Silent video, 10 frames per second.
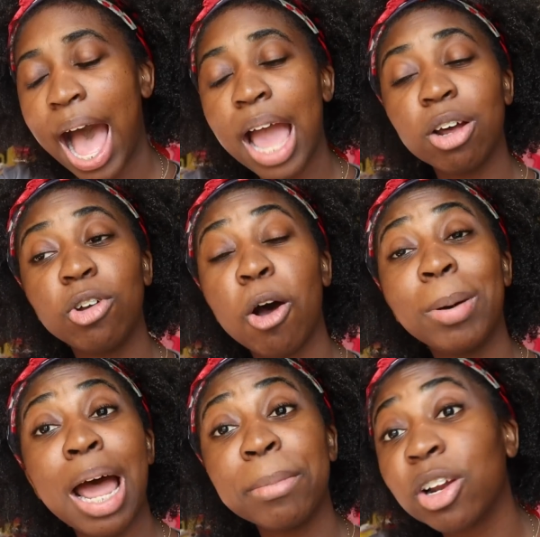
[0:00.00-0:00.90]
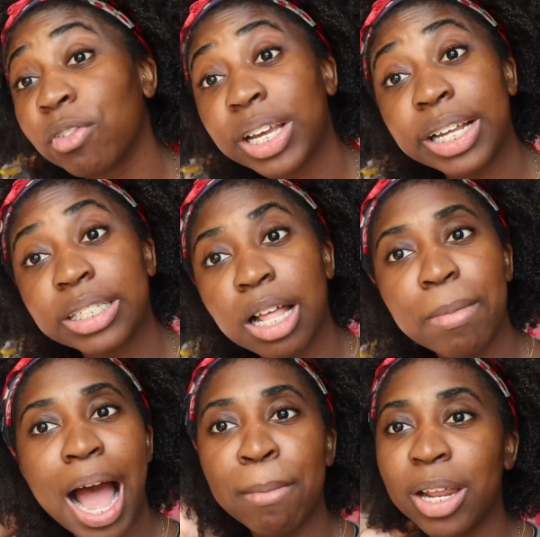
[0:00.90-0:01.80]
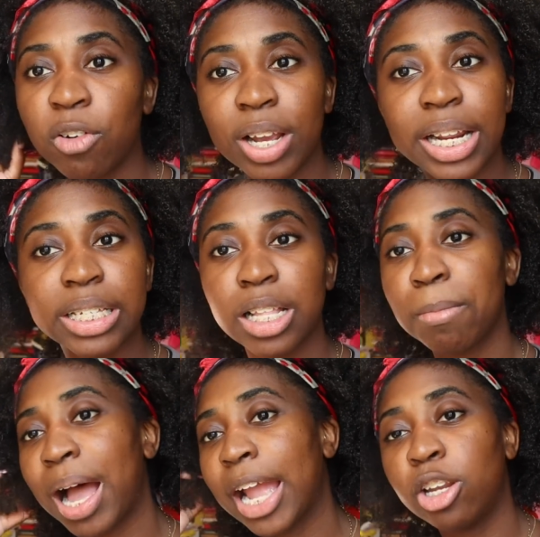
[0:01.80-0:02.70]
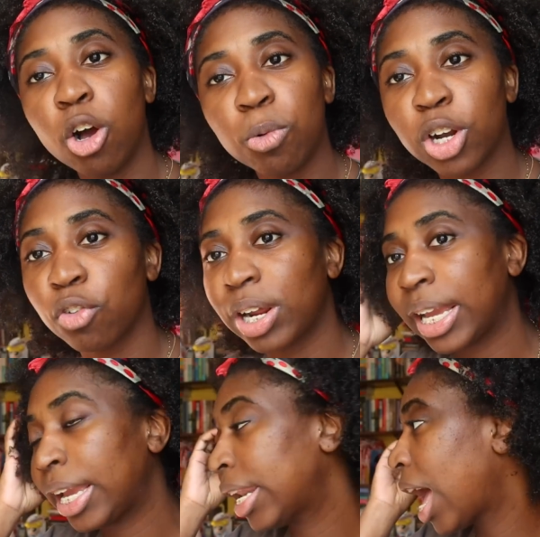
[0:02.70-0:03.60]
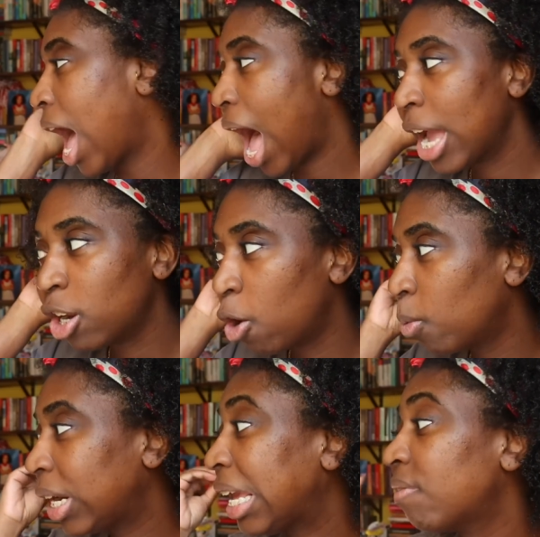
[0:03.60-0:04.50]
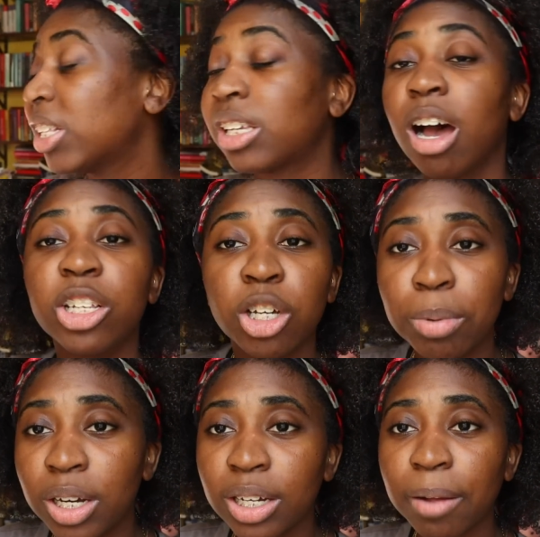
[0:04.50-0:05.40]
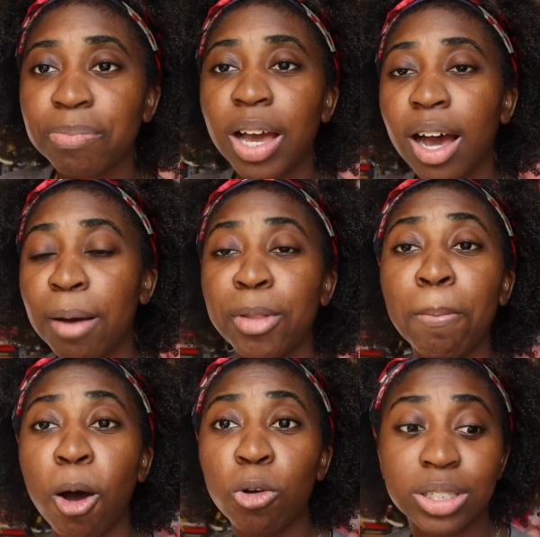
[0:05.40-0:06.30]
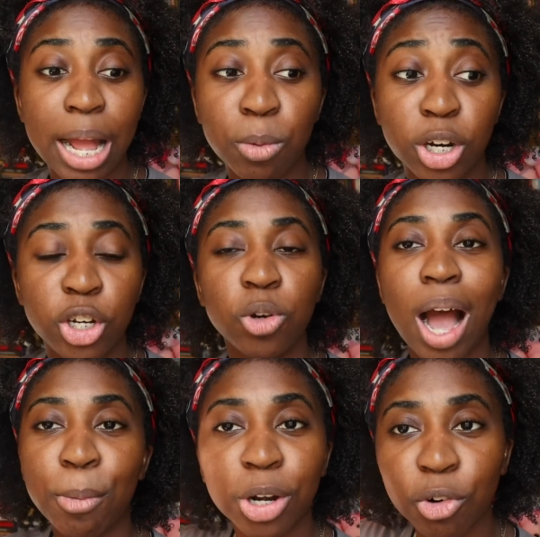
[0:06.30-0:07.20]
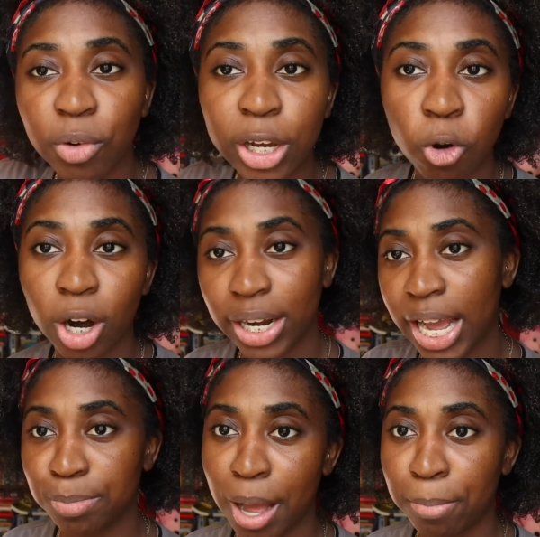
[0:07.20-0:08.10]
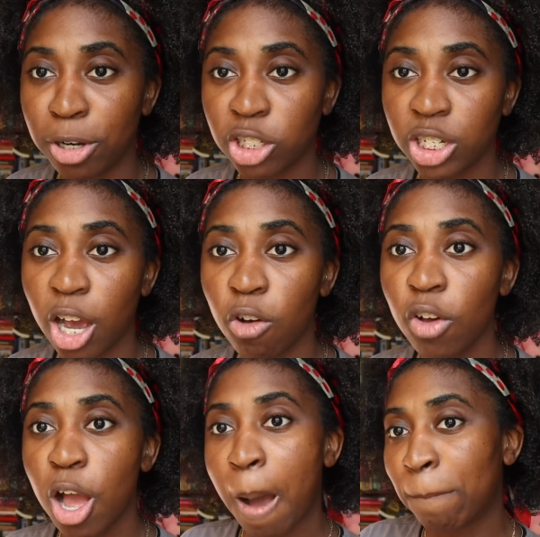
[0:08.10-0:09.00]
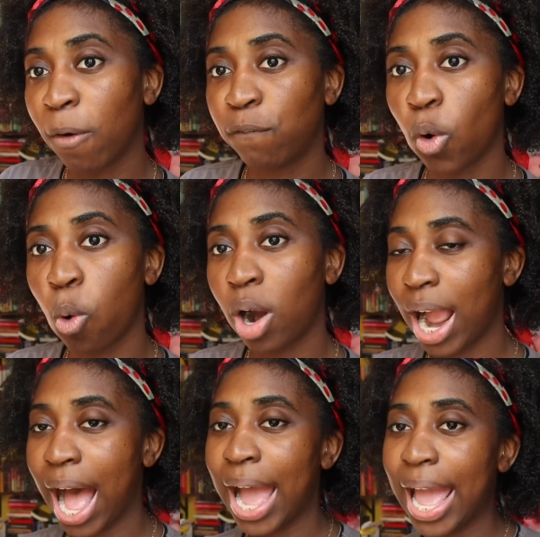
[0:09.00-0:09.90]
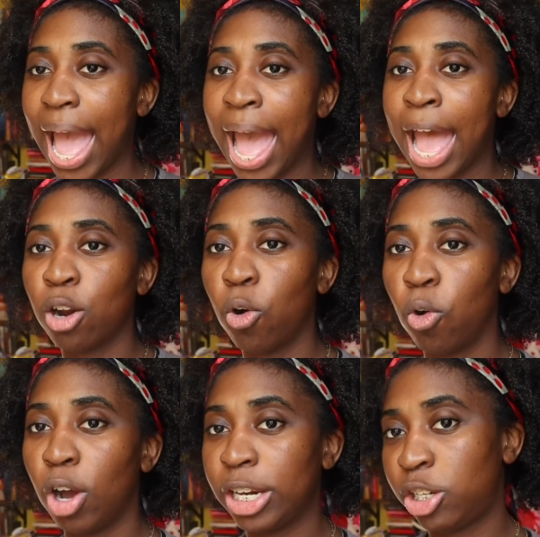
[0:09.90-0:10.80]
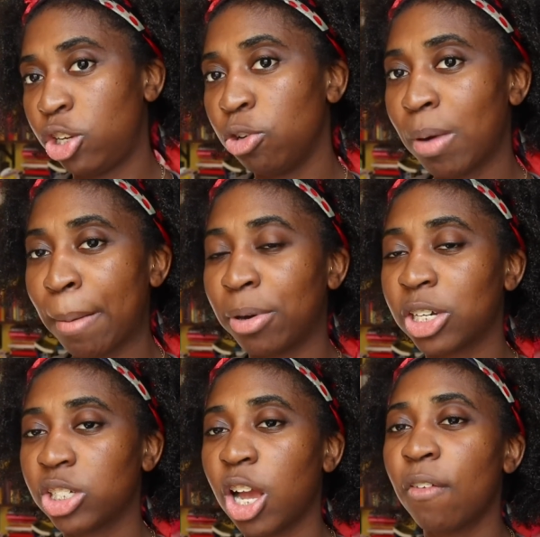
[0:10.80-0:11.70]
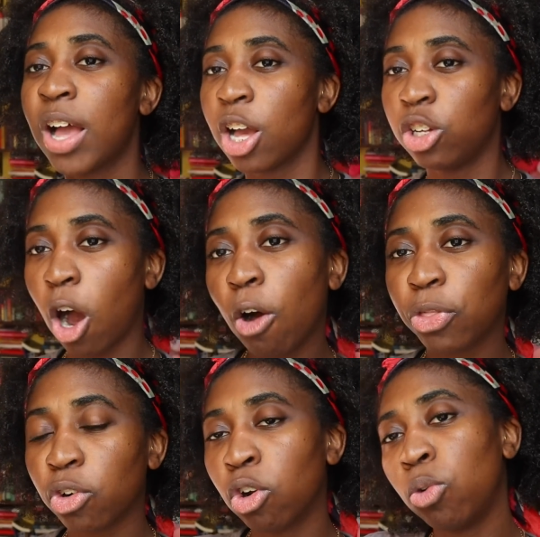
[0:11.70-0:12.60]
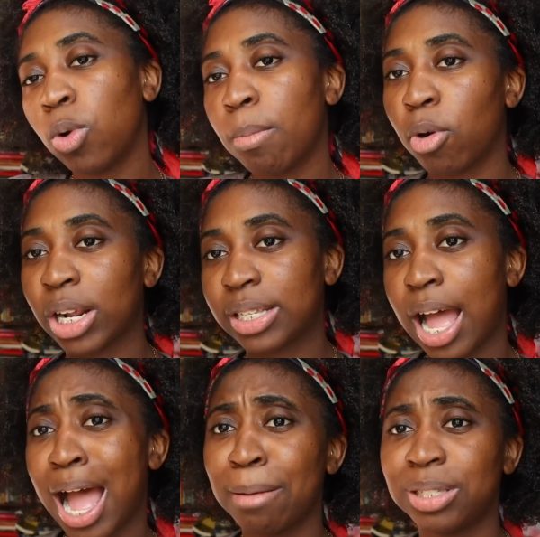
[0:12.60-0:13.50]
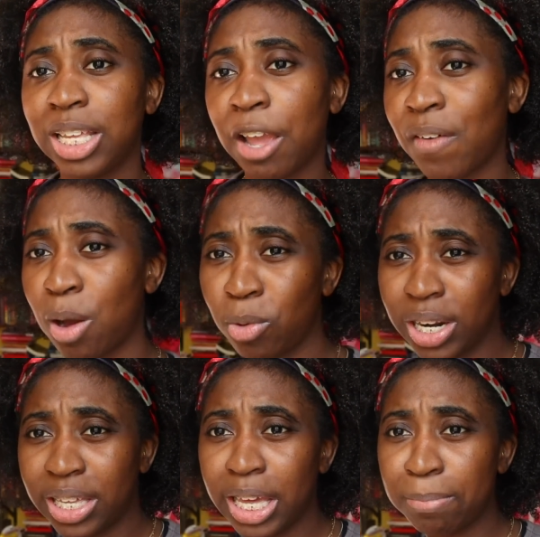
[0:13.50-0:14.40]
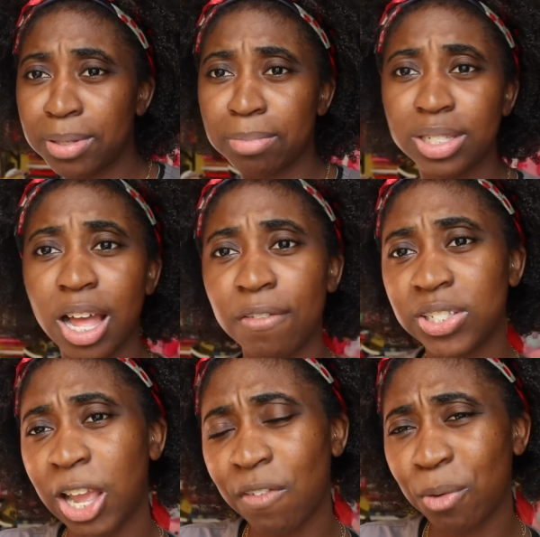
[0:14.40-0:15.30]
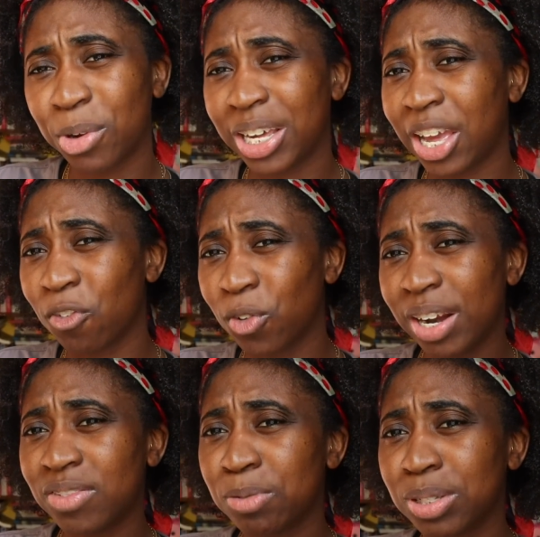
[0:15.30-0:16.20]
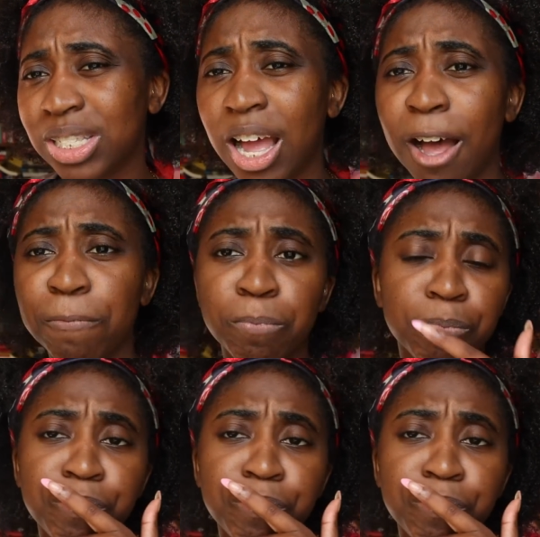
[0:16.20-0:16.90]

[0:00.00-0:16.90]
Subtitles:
I don't know, but I'm in a reading slump. I don't want to read. I don't want to even touch a book. The most I want to do, I want to reorganize my bookshelf before I add on to my bookshelf. Go through one more time, see if I want to keep some stuff, see if I want to get rid of some stuff.